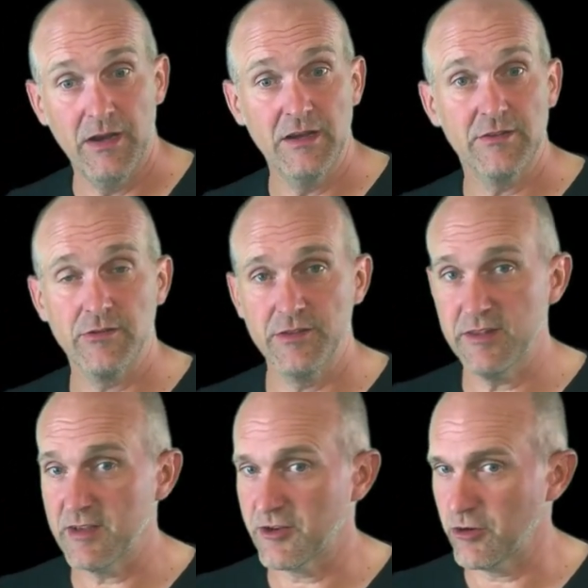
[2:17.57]
So these
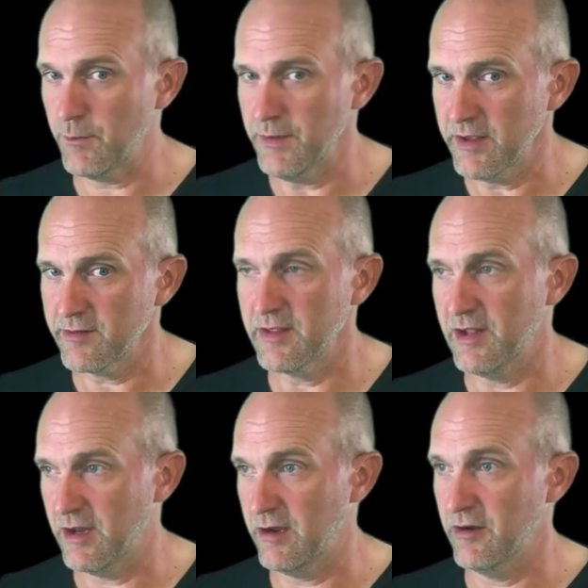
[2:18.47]
are topics these
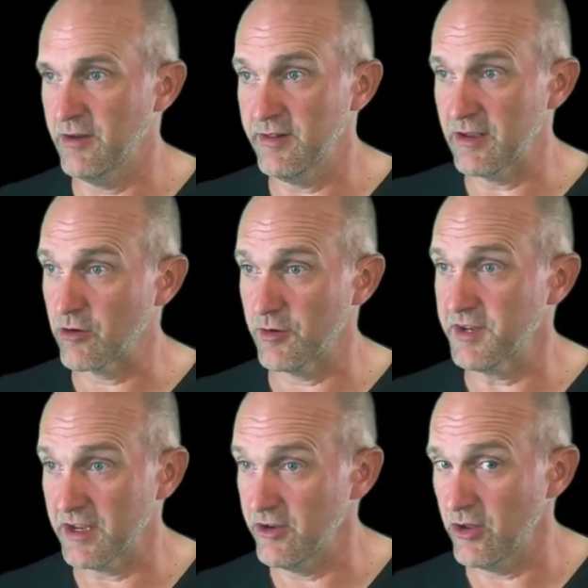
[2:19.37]
are
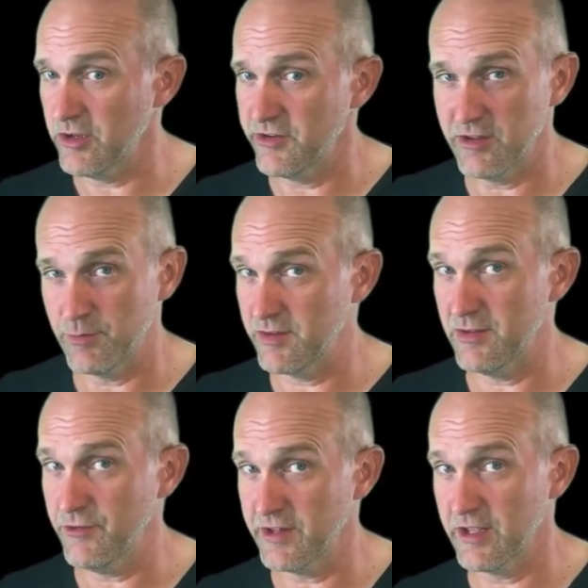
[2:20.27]
technologies,
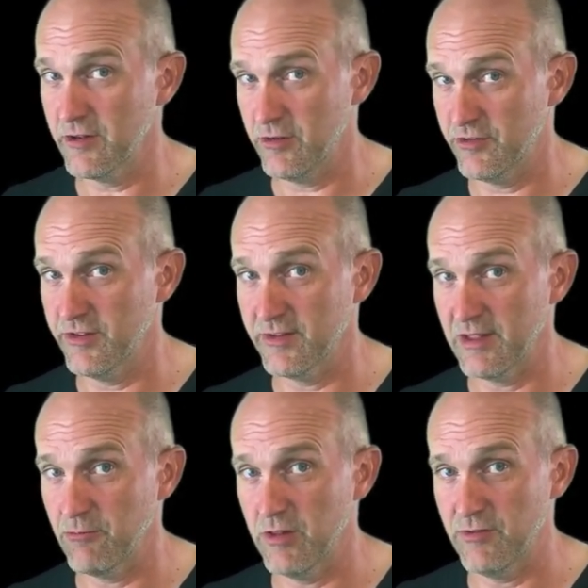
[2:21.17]
specific technologies
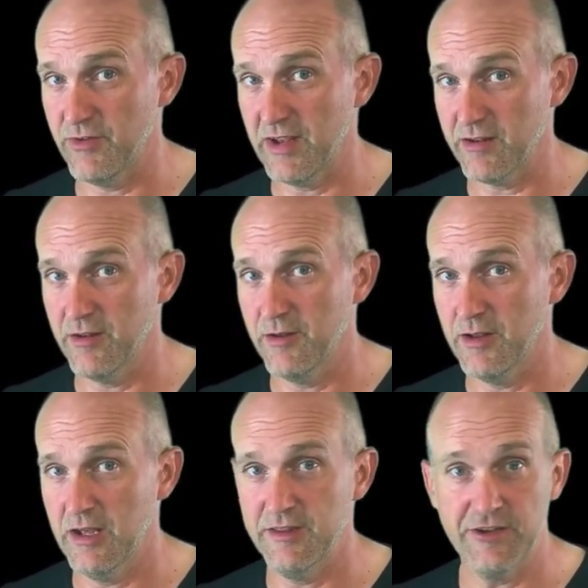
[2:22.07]
that will affect,
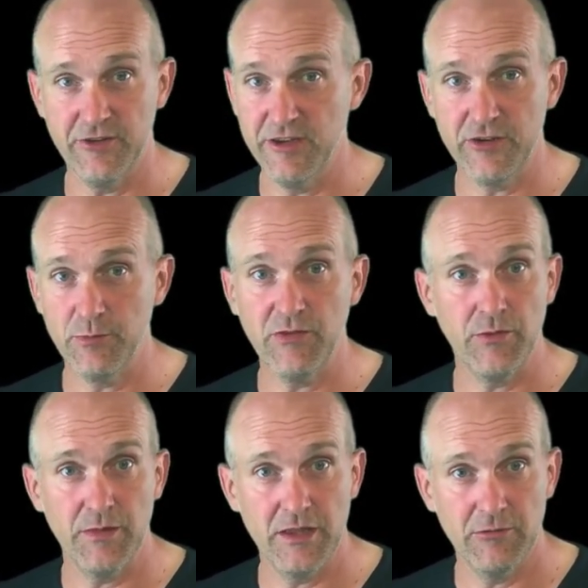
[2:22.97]
that you need to be
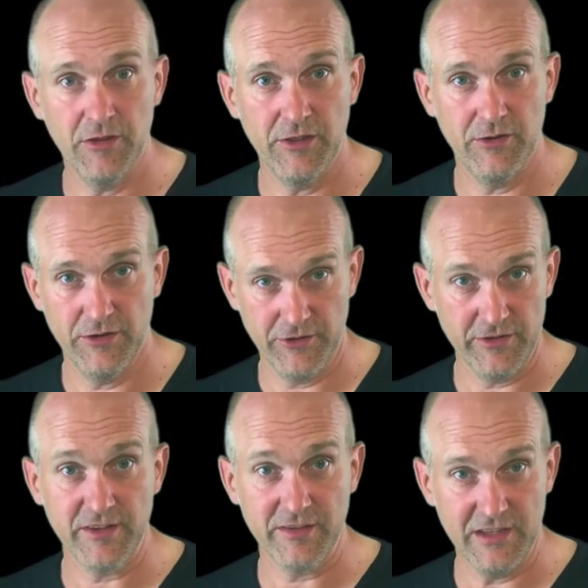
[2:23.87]
familiar with in order to
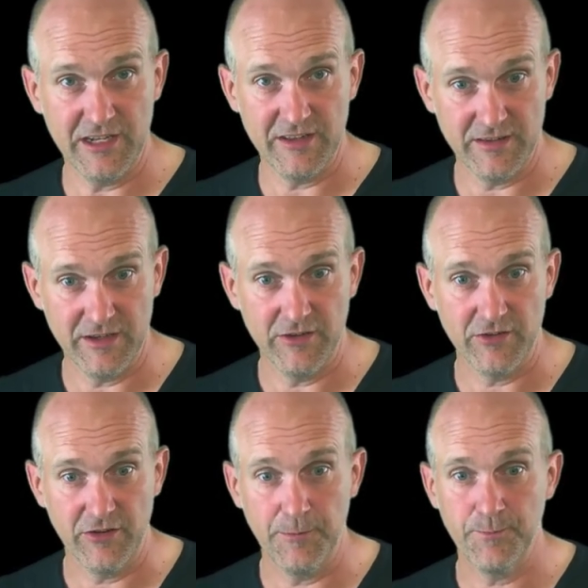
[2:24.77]
succeed in this industry.